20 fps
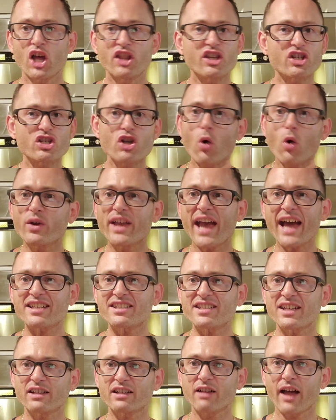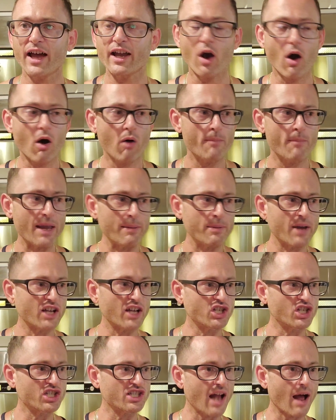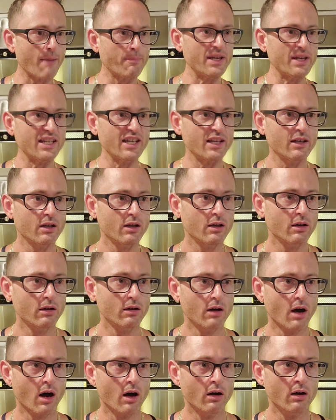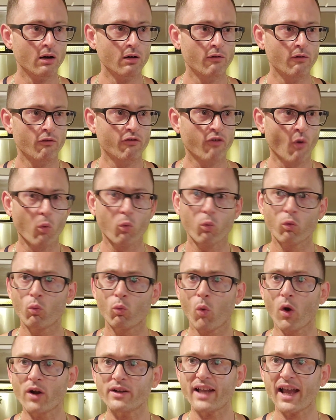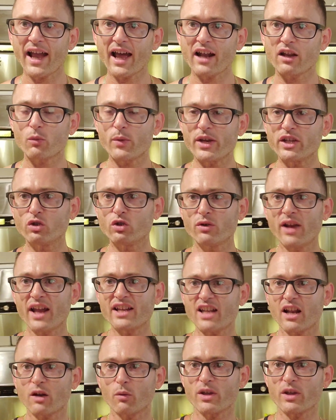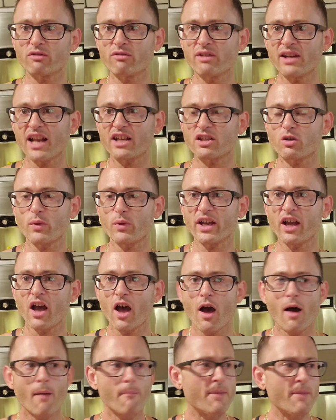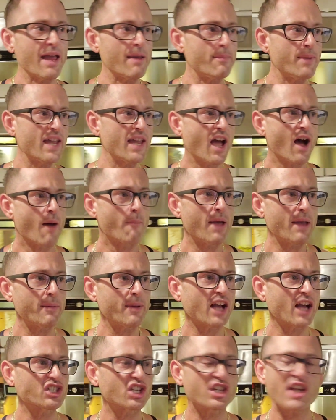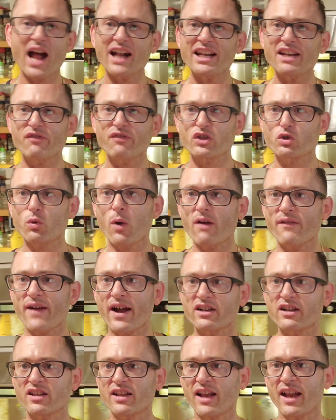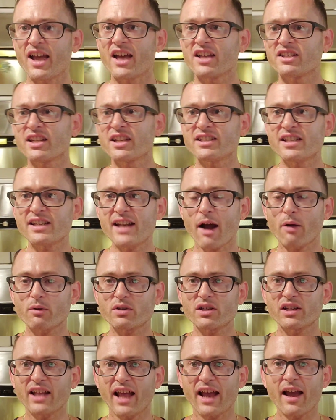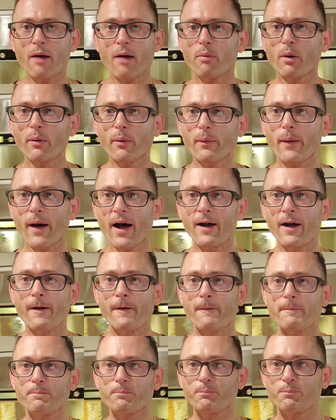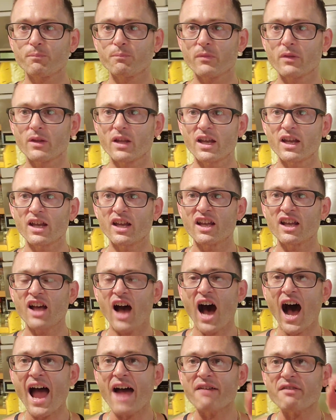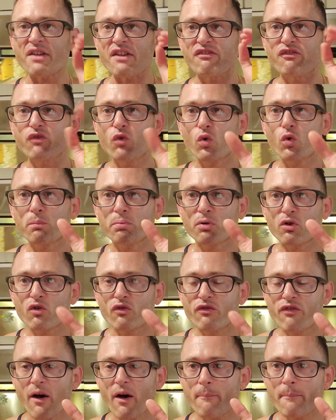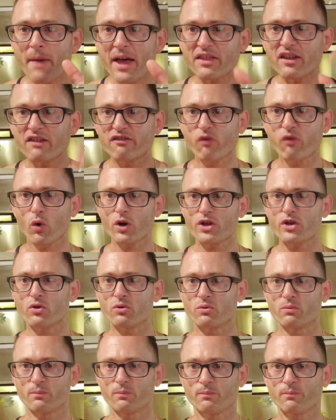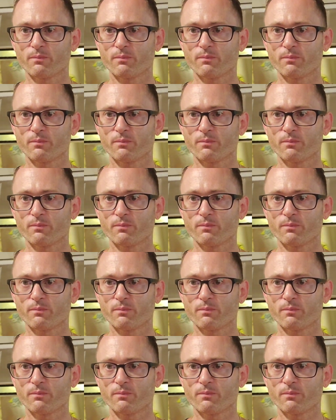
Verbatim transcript: There's no guessing like, oh, maybe I should stop eating for one day out of the week, two days out of the week, three days a week. Maybe, maybe I should not eat for 12 hours a day, 16 hours a day, blah, blah, blah. I have a foolproof method for you.